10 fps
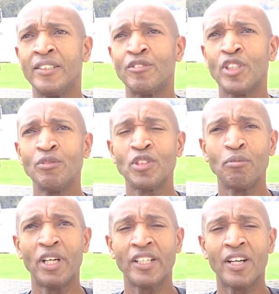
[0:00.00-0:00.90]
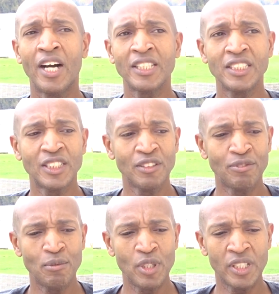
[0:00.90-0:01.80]
In terms of my
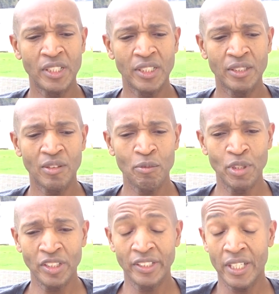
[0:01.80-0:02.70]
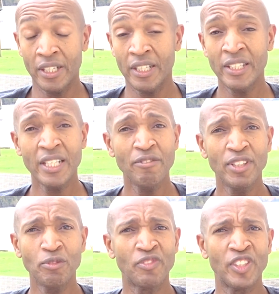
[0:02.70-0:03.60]
cognitive ability, I think I
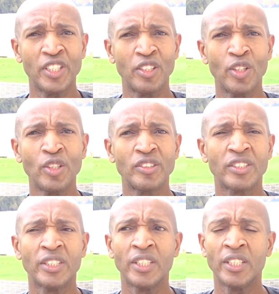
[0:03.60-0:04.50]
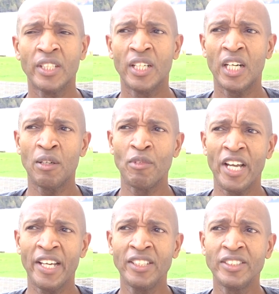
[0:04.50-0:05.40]
felt very alert. My
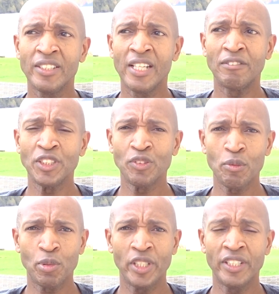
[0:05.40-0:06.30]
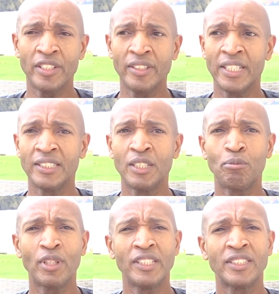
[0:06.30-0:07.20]
energy levels were pretty good. I did
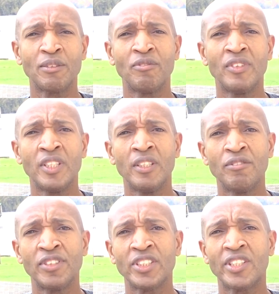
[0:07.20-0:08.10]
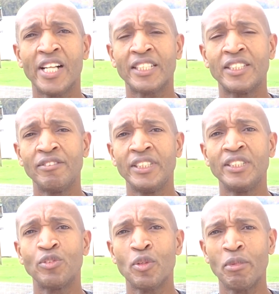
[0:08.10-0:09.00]
play some physical
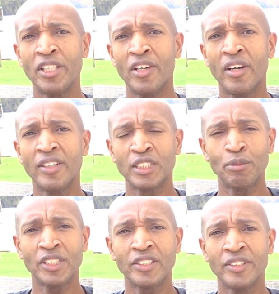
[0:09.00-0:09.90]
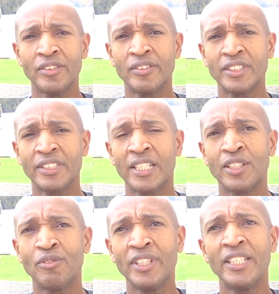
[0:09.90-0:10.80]
activities with my daughter, especially during the
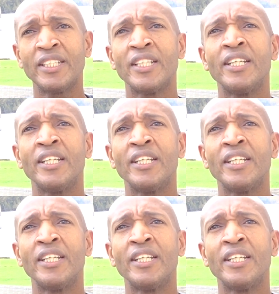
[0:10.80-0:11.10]
second week.